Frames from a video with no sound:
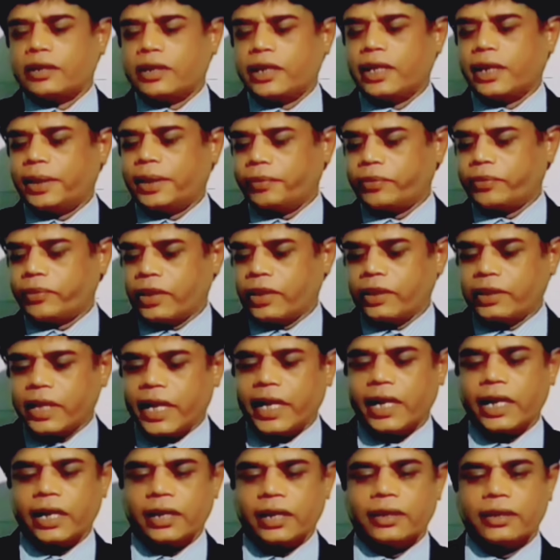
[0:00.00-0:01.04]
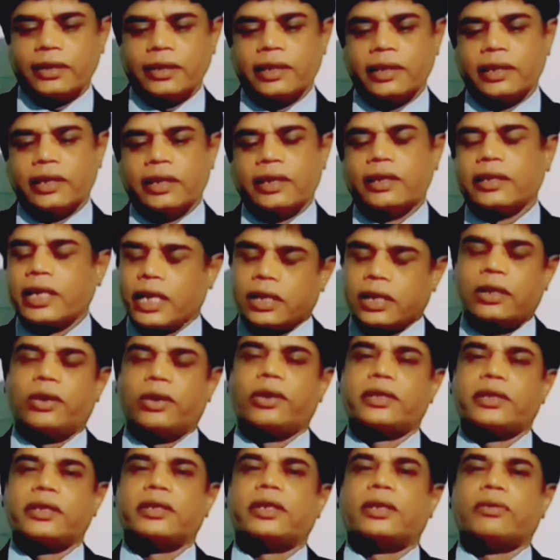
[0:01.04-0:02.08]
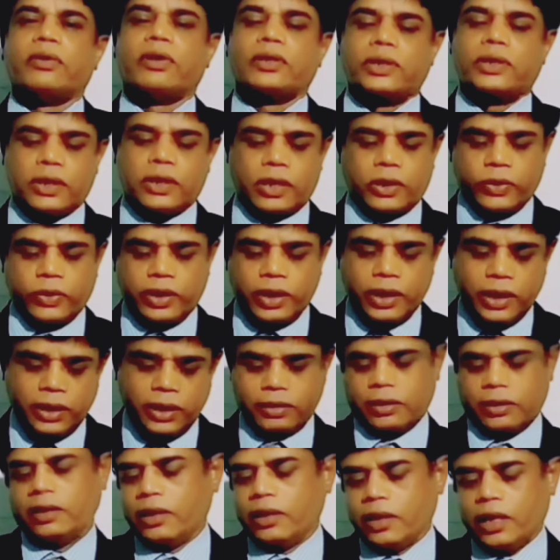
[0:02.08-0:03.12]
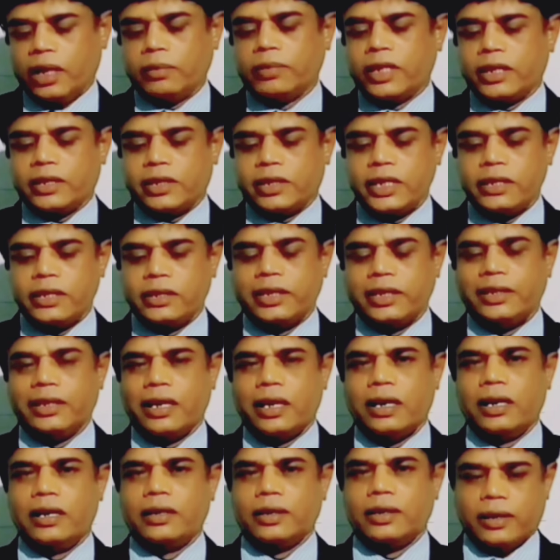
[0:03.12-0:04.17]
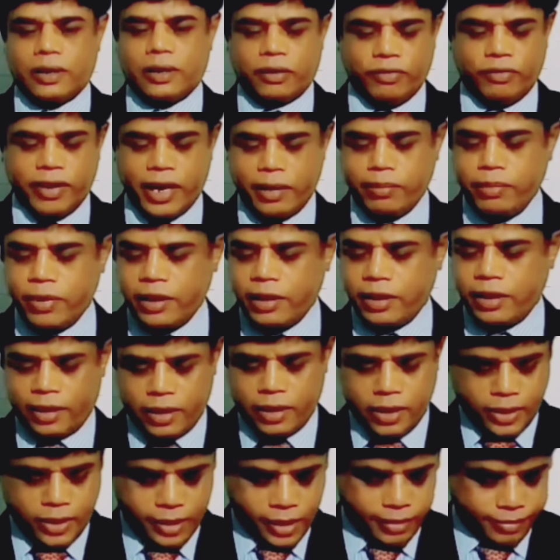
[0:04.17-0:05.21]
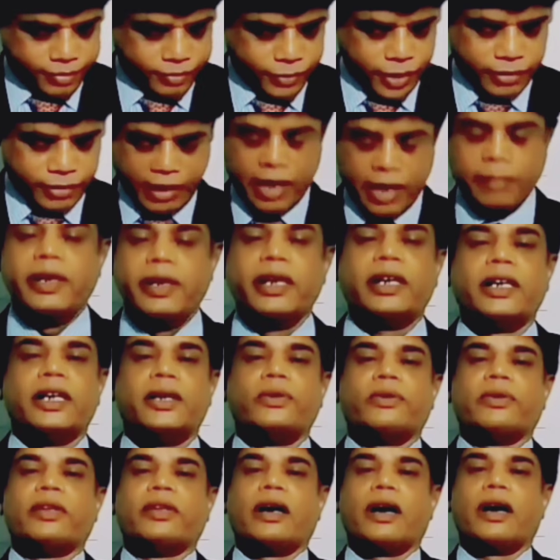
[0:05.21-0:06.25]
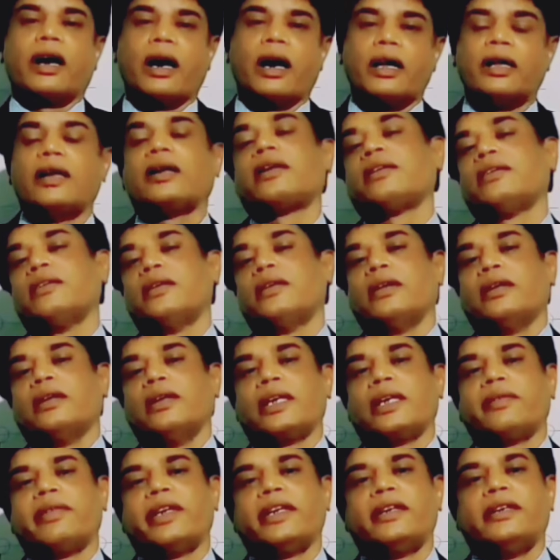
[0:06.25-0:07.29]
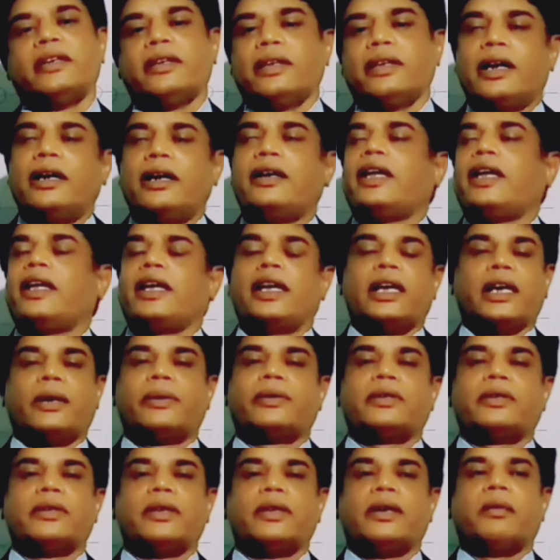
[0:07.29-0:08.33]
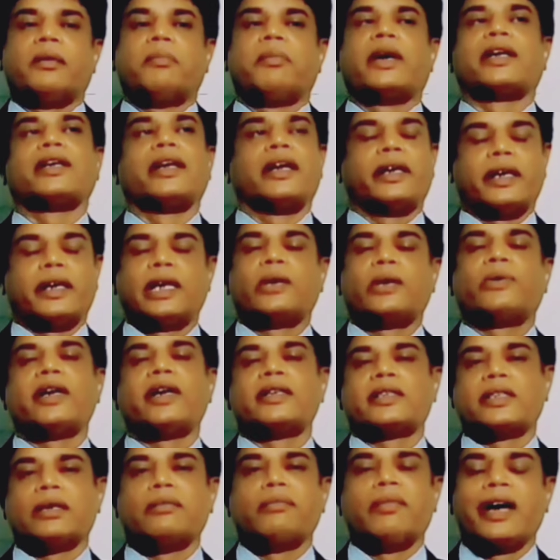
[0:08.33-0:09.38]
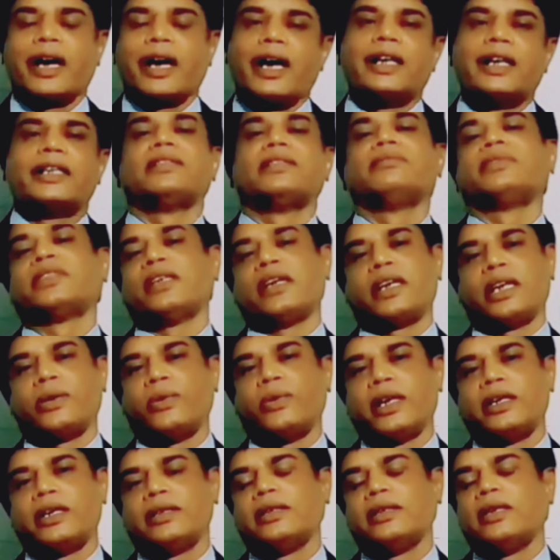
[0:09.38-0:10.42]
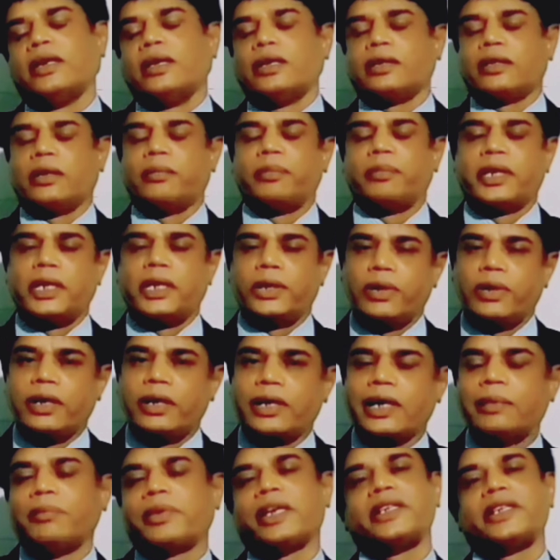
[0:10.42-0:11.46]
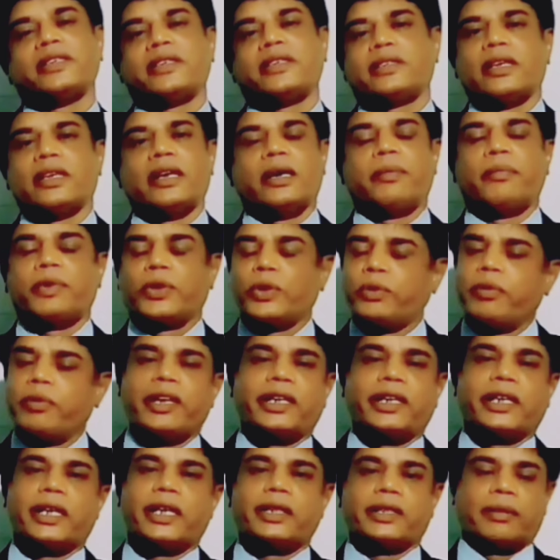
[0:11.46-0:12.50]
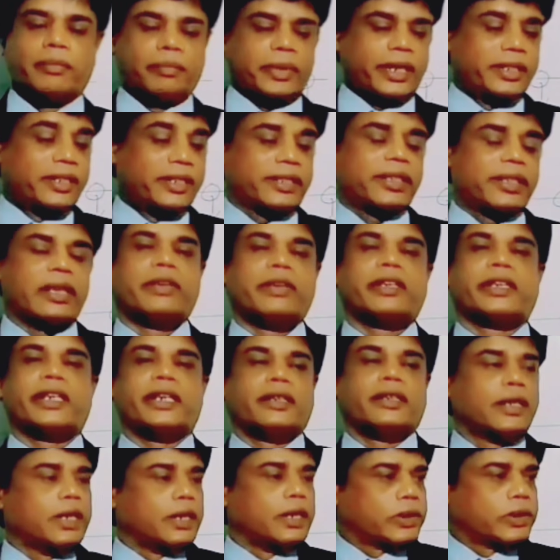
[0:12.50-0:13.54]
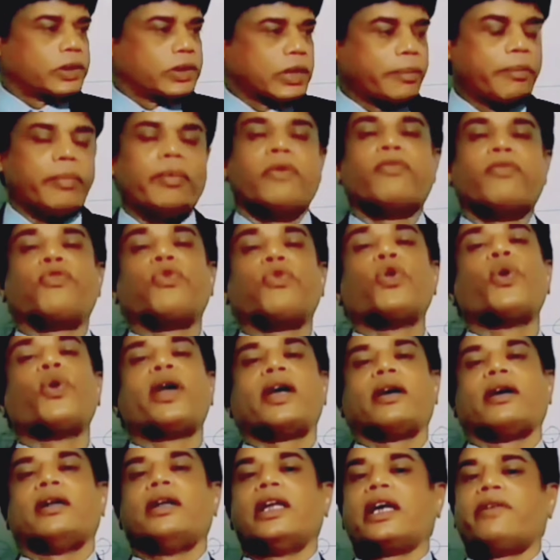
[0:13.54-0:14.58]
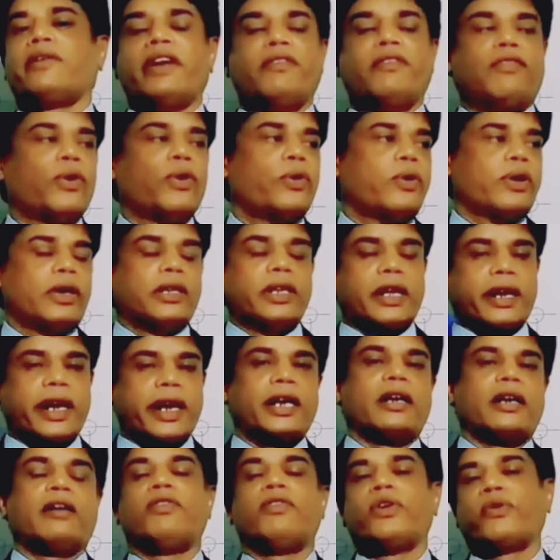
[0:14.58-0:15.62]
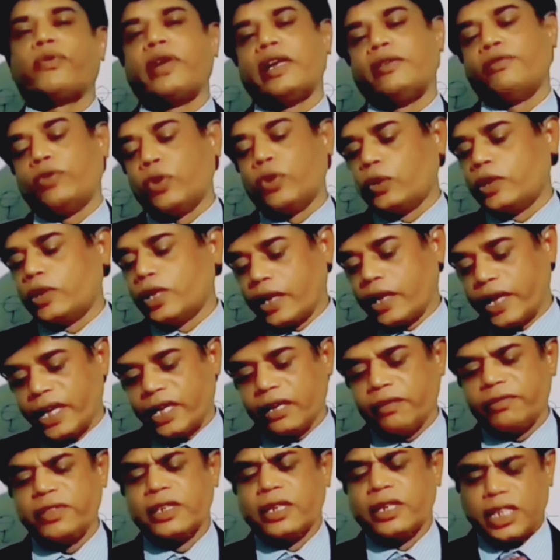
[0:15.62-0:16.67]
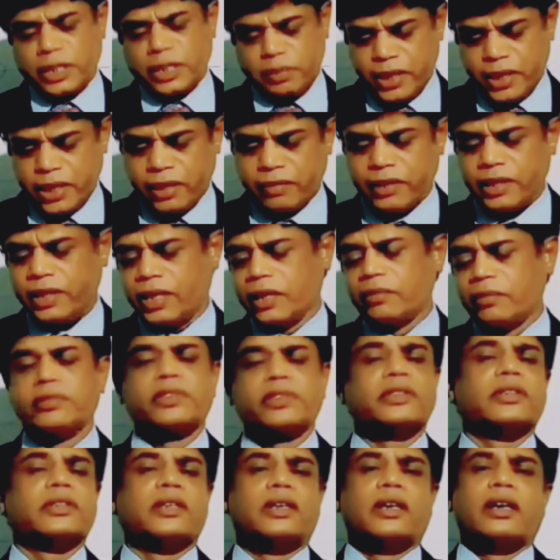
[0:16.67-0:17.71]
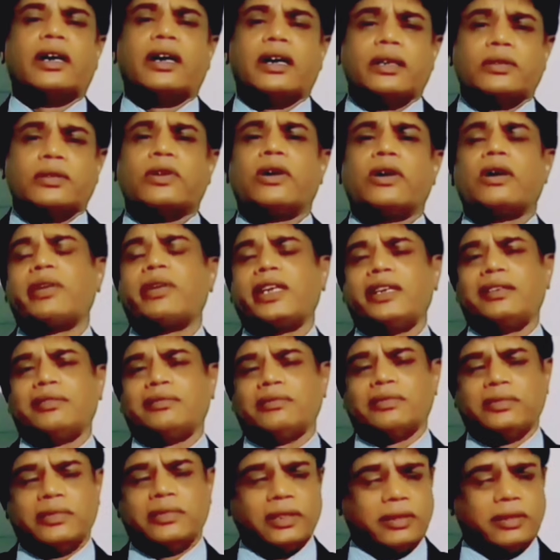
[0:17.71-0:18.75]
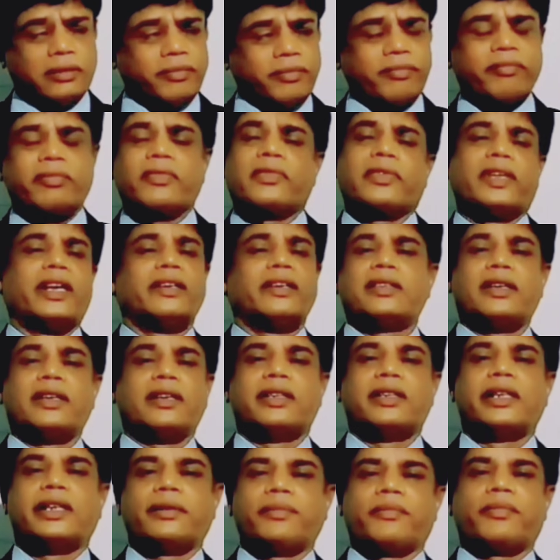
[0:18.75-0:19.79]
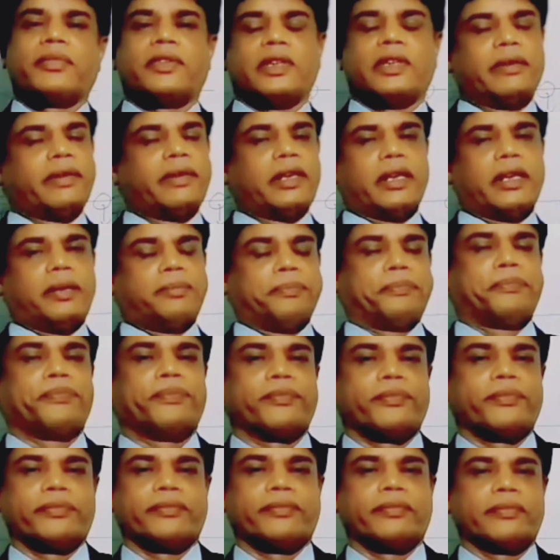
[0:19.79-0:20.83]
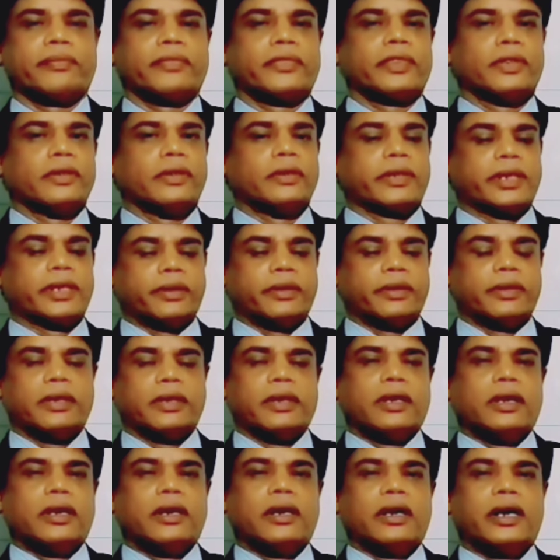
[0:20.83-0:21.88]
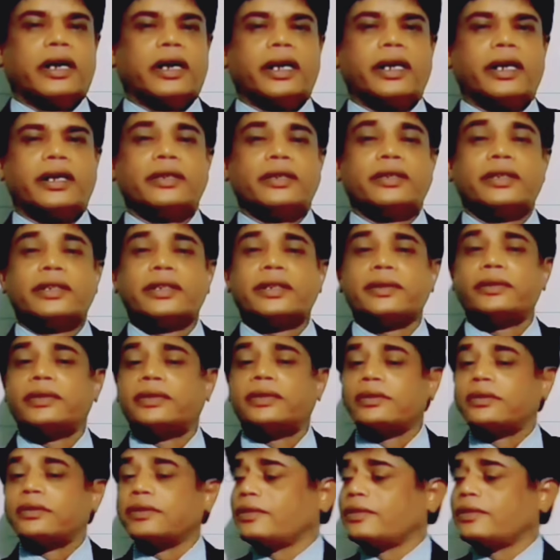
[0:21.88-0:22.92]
See, dyeing technology involves not only immersing the yarn or fiber or fabric into the color liquid and taking out, but it requires some mechanisms are required, some particular temperatures are to maintain, some pressures are maintained, some flowing liquid flow, the rate of liquid flow, the rate of speed of the drums, so many the things are there that will come. Okay. And